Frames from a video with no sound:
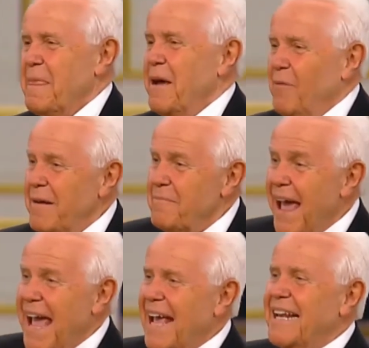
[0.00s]
Wasn't
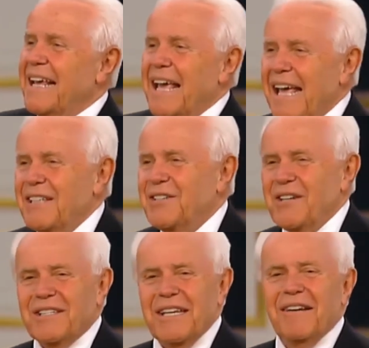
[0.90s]
mad. It's
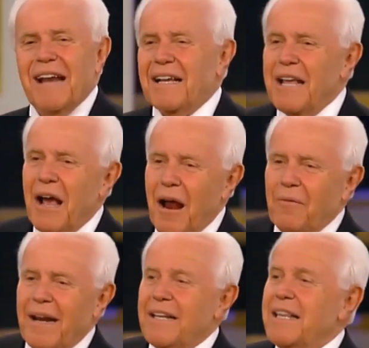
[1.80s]
just,
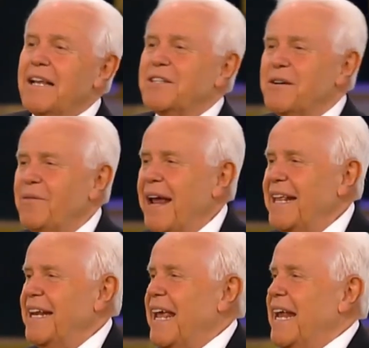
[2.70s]
then she read
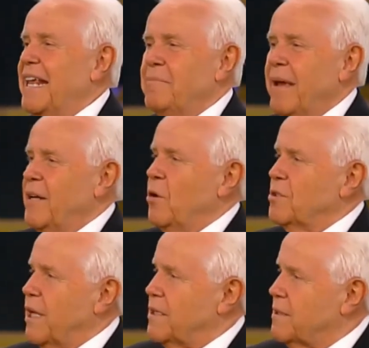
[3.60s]
it, and it made no
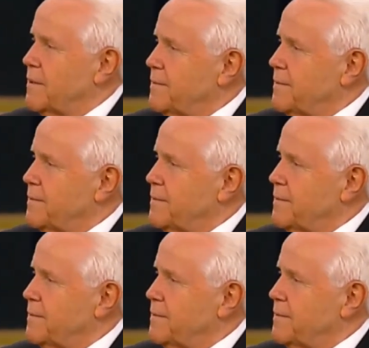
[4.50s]
sense.